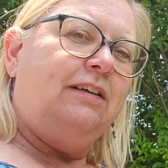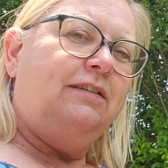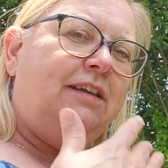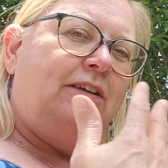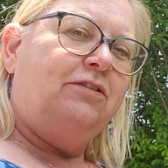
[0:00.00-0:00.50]

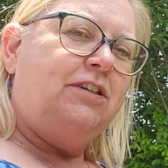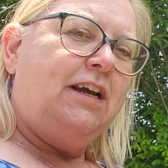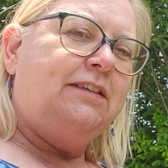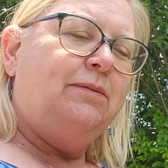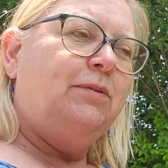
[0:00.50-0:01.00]
the energy
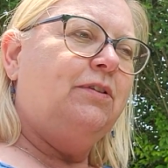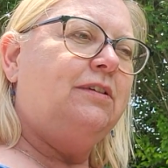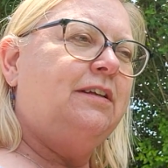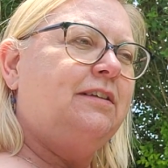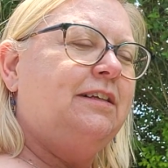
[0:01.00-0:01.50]
as it builds
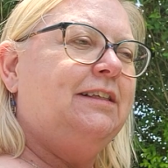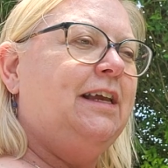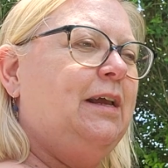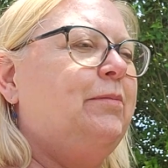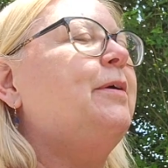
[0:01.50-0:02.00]
doesn't escape.